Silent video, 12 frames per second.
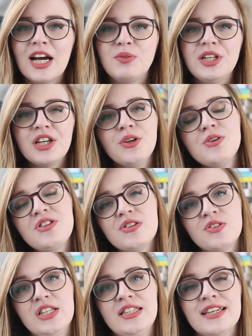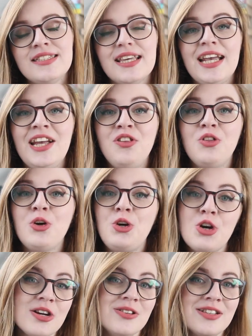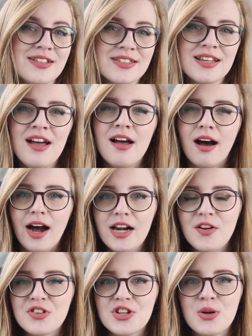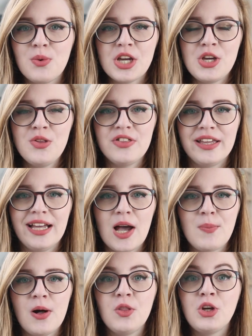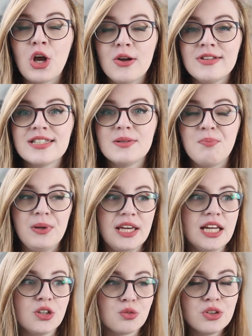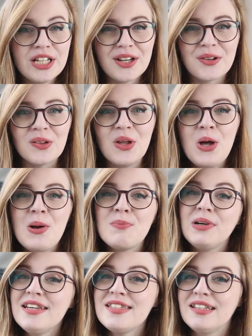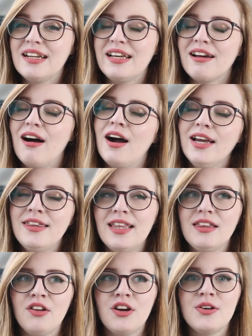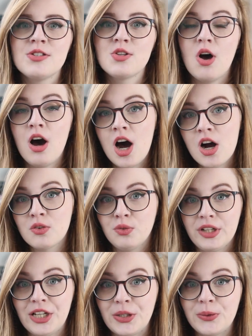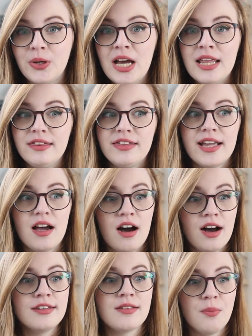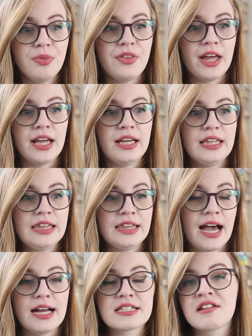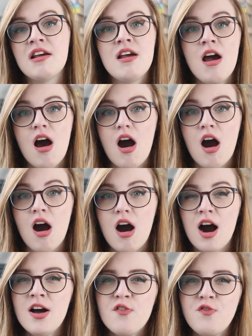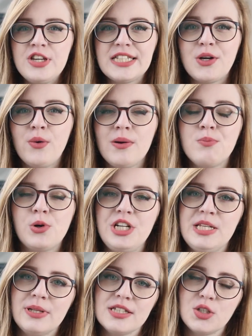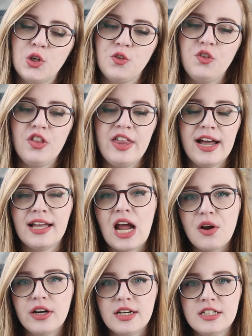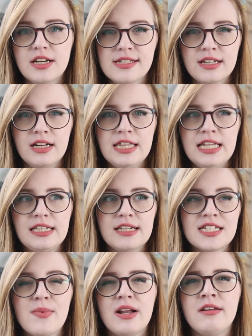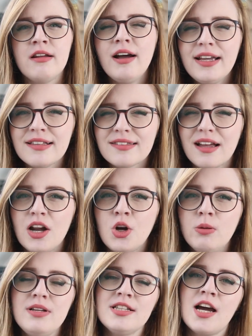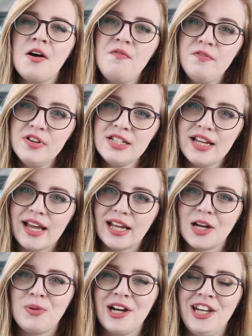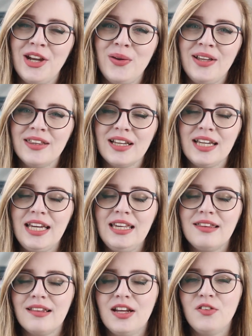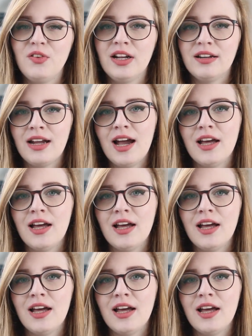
And we can also see this in the ghosts. I'd love to know what you think about the ghosts being real. Personally, I think the ghosts are real. they are something that are physical embodiments of their characters. And I think there's something nice and almost comforting about knowing that Heathcliff and